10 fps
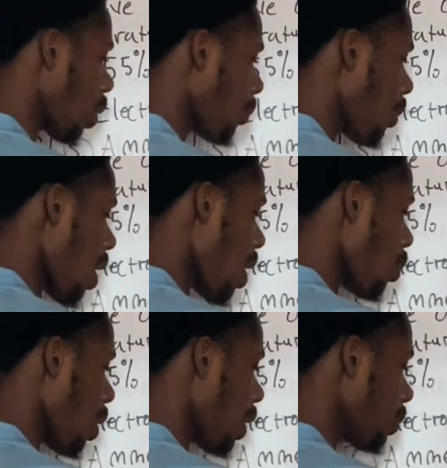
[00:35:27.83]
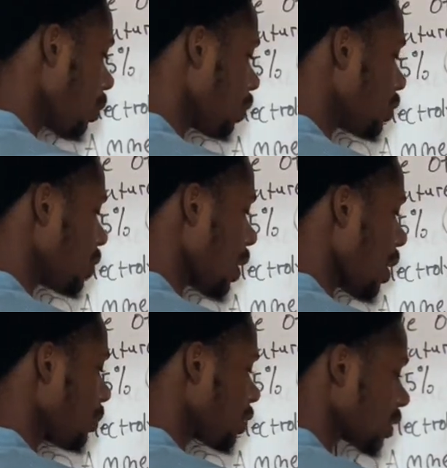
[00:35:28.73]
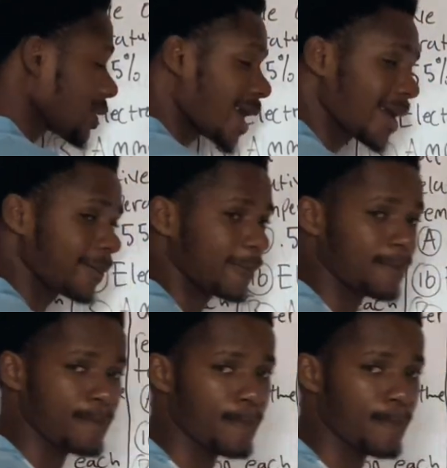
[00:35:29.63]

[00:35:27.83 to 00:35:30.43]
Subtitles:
now? Power times time.